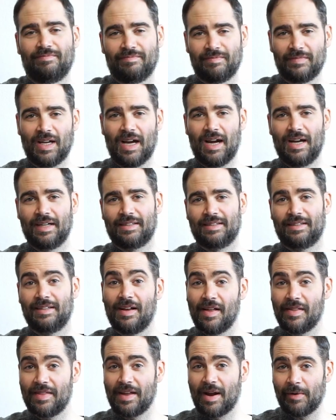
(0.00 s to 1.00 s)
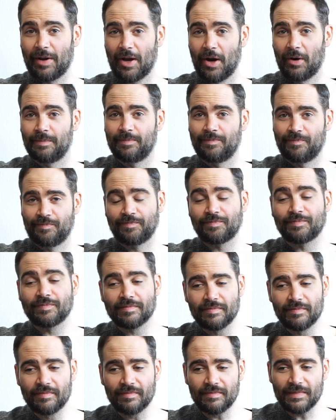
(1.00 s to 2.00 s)
Alright, there we go.
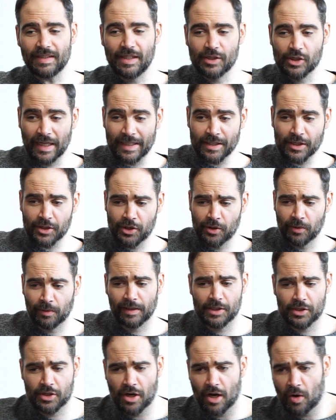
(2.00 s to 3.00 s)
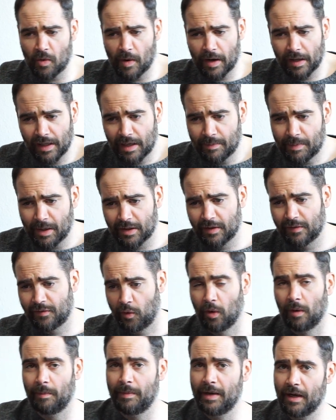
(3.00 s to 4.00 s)
So that's the tune. Let's talk quickly about the
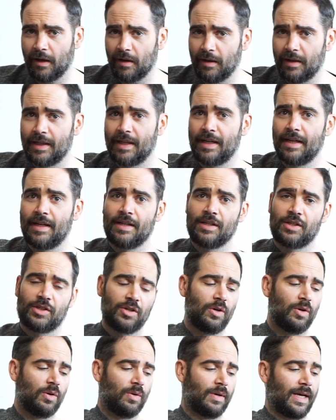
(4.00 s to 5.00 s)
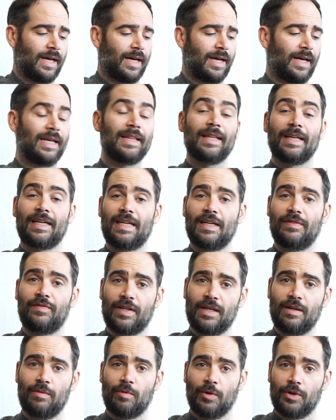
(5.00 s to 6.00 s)
form here. So in the key of
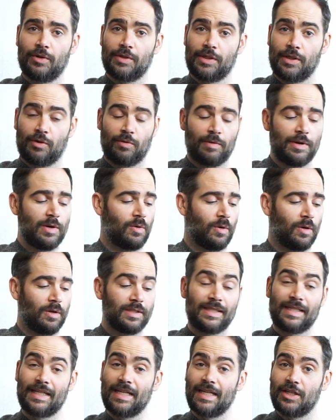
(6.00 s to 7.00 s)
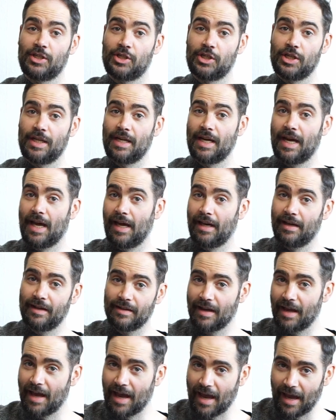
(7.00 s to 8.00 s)
D, we're using 3 chords, D, G,
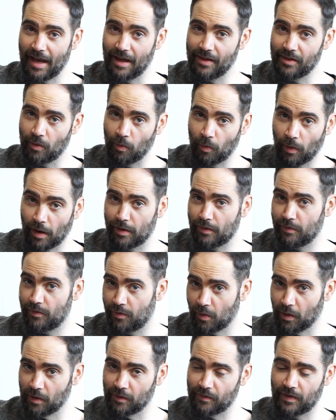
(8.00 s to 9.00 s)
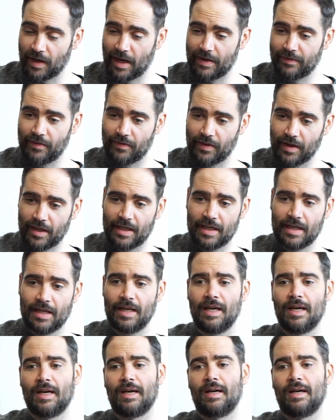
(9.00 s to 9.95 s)
and A, the 1, 4, and 5 of the key.